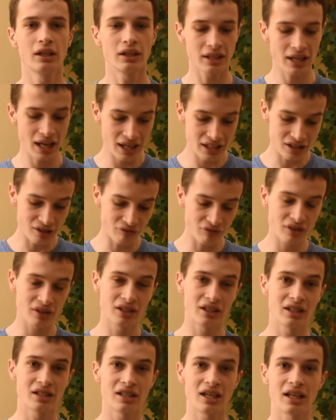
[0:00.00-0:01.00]
Yeah,
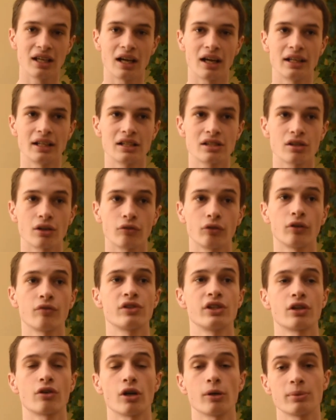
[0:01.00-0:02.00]
and it's
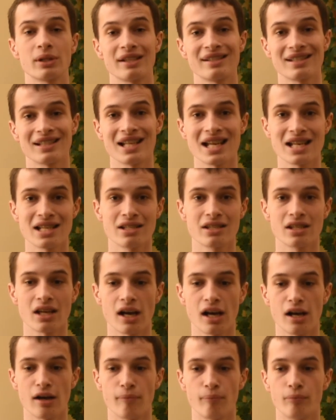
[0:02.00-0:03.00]
obviously a crop sensor lens,
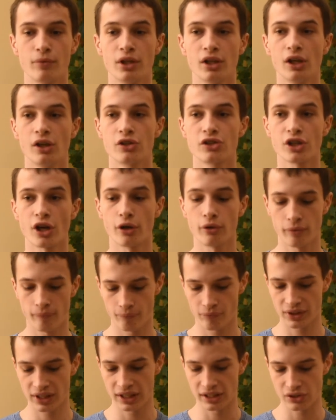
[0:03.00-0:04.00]
so
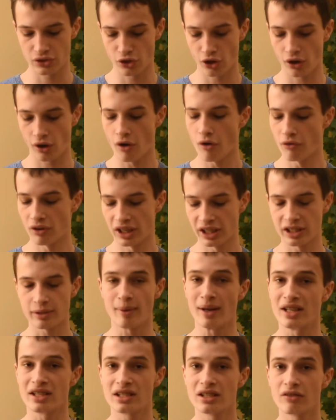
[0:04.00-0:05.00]
it's not overly
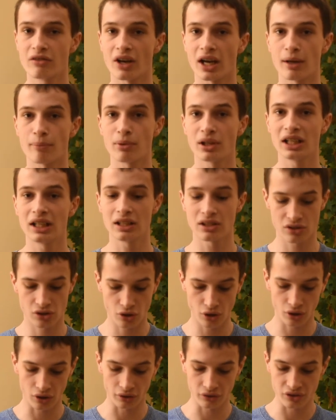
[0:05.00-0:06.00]
expensive, but it's
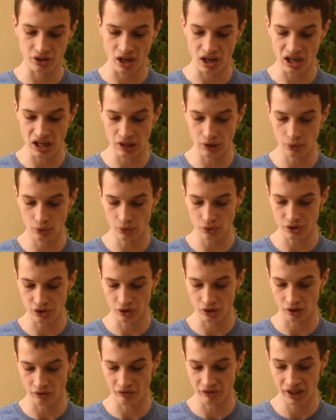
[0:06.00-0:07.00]
got also
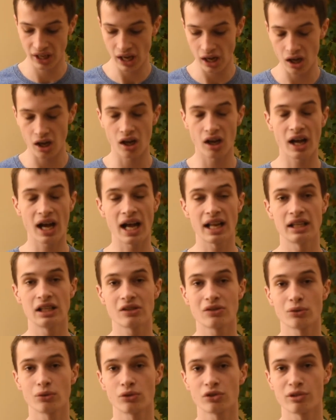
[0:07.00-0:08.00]
got VR, and
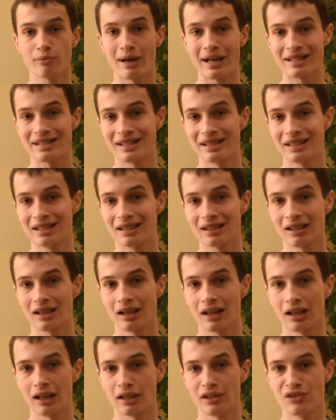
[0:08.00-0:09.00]
it's automatic
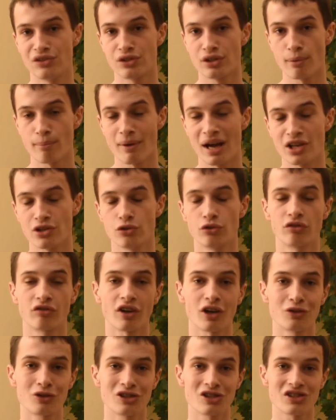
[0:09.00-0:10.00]
and manual
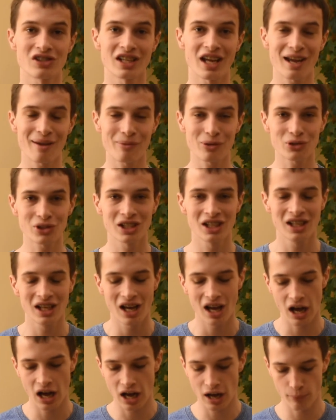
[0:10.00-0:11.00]
focus enabled,
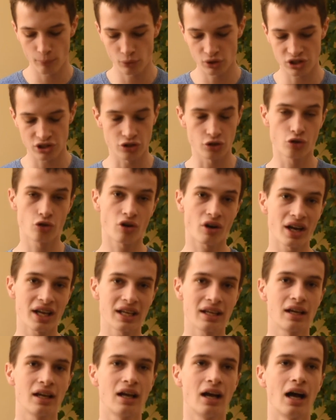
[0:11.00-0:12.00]
which is
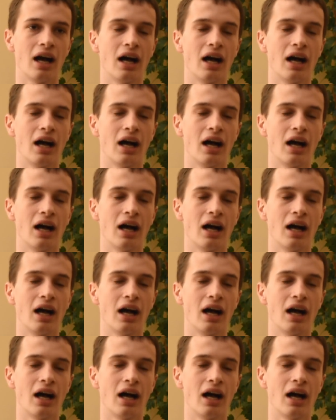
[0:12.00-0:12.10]
great.